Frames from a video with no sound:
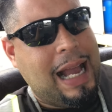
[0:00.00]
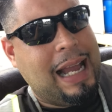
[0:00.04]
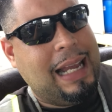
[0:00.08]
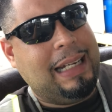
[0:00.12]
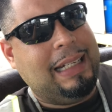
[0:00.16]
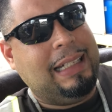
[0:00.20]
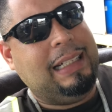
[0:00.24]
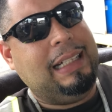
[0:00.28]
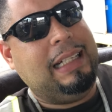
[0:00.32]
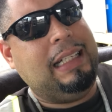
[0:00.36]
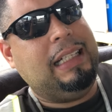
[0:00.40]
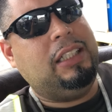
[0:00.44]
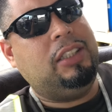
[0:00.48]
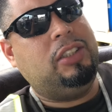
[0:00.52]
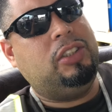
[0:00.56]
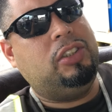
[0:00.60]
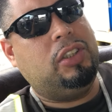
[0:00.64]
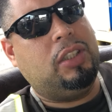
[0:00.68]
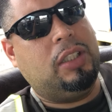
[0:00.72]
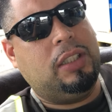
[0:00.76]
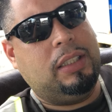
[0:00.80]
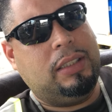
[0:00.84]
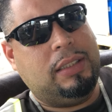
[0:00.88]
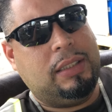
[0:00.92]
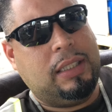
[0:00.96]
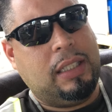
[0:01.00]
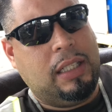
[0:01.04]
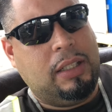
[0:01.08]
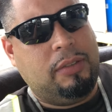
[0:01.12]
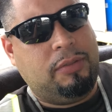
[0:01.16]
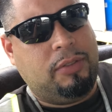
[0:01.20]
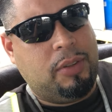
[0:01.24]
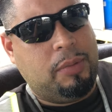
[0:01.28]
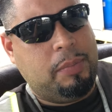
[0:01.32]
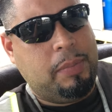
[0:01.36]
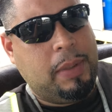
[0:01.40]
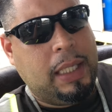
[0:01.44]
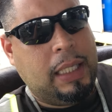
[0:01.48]
I need you to
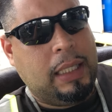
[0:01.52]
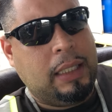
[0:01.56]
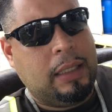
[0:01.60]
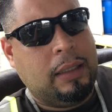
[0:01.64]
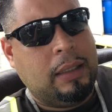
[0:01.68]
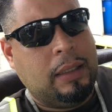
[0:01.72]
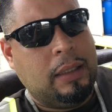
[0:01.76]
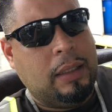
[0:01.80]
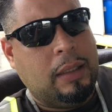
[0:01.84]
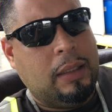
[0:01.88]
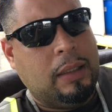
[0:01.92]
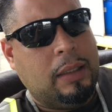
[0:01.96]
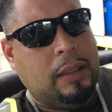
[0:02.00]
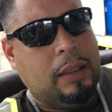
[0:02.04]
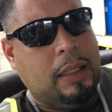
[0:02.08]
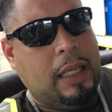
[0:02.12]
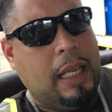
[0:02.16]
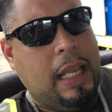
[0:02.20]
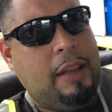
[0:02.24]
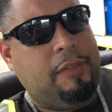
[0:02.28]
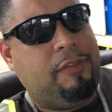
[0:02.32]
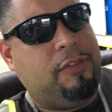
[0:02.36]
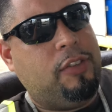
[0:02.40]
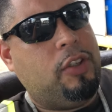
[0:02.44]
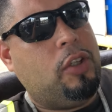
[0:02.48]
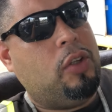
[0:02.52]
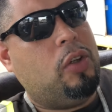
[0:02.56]
deliver me. If